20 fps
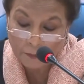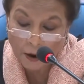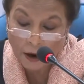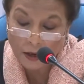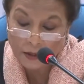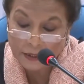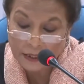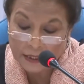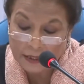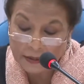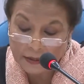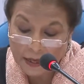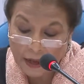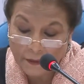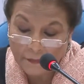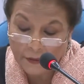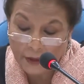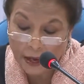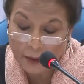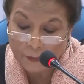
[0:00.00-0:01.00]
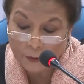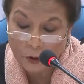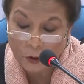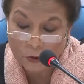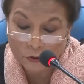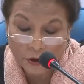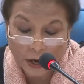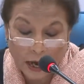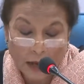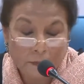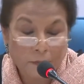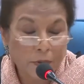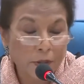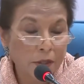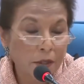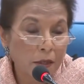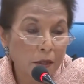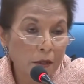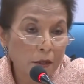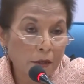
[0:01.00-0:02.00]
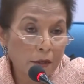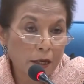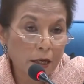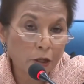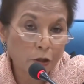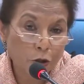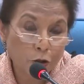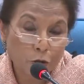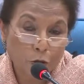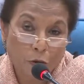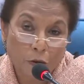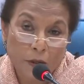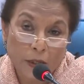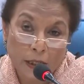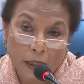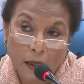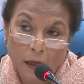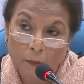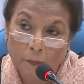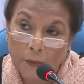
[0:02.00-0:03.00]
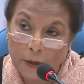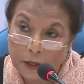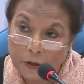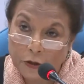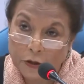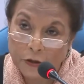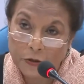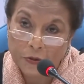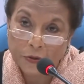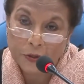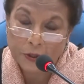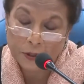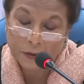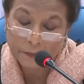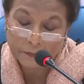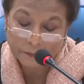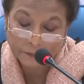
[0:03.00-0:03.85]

parties and their programs enjoy little purchase.